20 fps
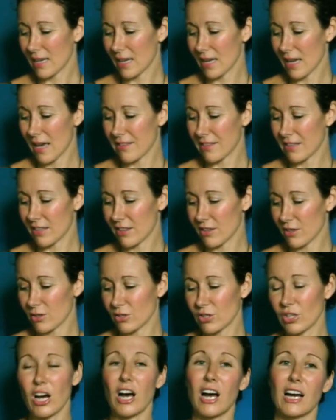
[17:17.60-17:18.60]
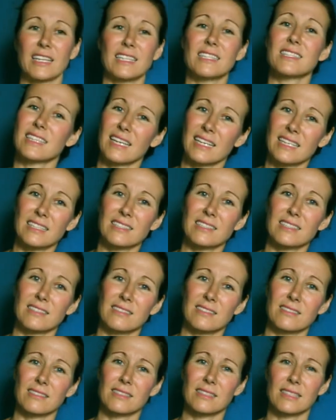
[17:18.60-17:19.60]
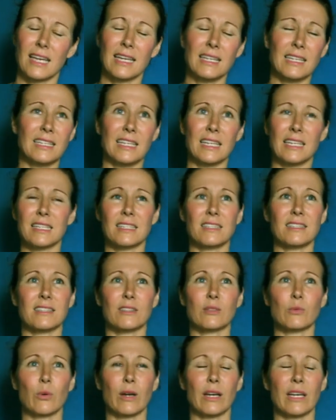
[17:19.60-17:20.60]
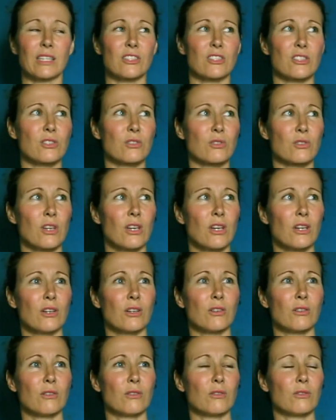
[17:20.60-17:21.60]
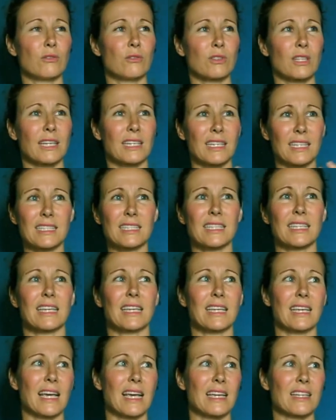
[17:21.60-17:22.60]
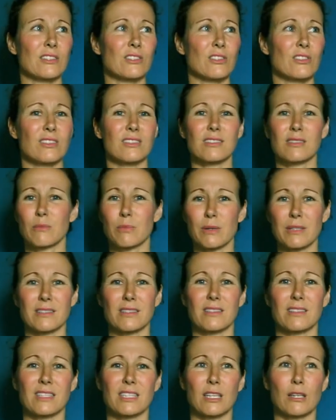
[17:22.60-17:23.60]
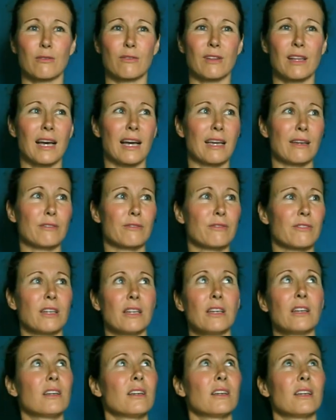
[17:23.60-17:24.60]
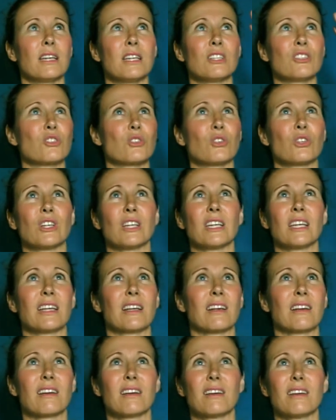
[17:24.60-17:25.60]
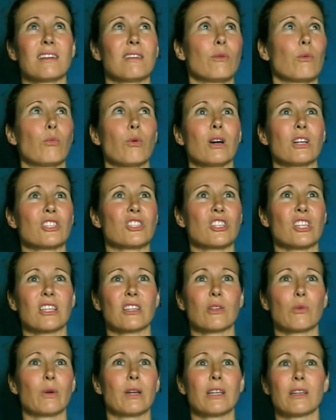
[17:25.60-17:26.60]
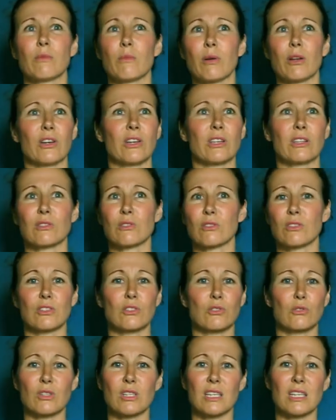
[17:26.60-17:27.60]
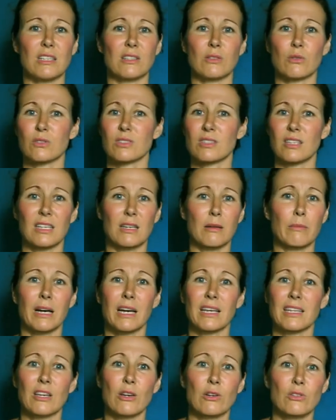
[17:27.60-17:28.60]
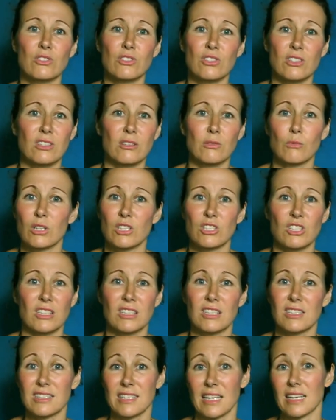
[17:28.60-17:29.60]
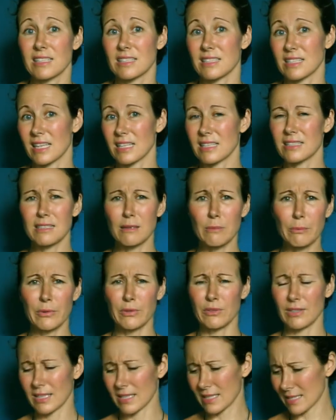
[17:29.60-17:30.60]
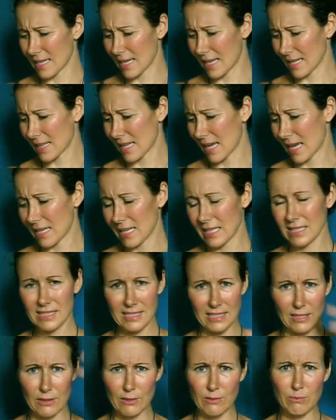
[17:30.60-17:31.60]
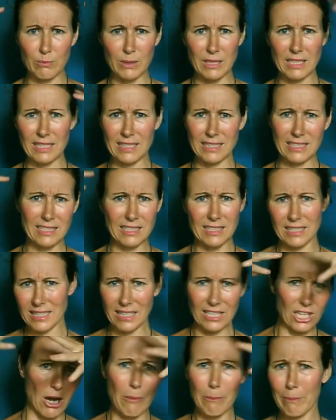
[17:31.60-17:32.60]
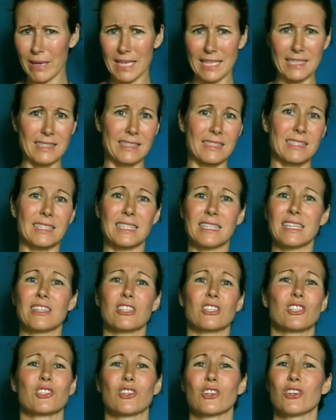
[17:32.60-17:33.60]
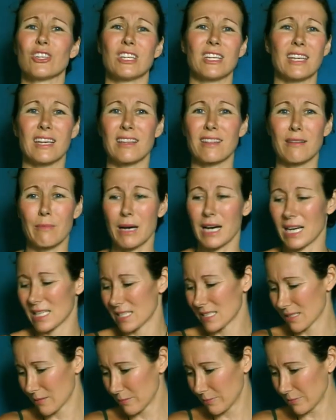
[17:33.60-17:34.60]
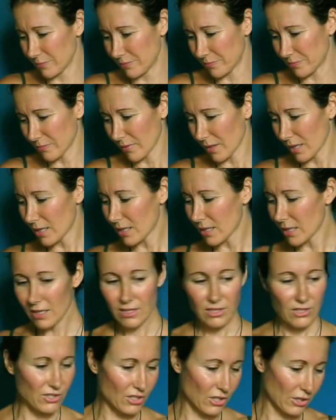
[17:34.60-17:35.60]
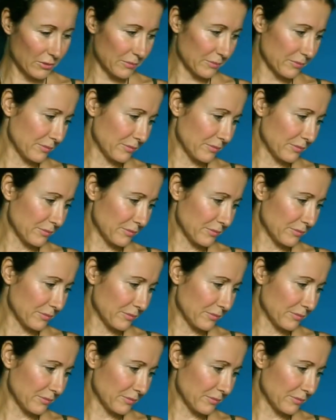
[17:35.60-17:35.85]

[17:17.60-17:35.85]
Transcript: And the third card is innocence, in an innocent way, just connecting again to the simplicity of life, enjoying watching the wind blowing through the trees or sitting by the ocean and watching the sunset. Simple things like that, instead of being in the complexity and the churning in the mind. So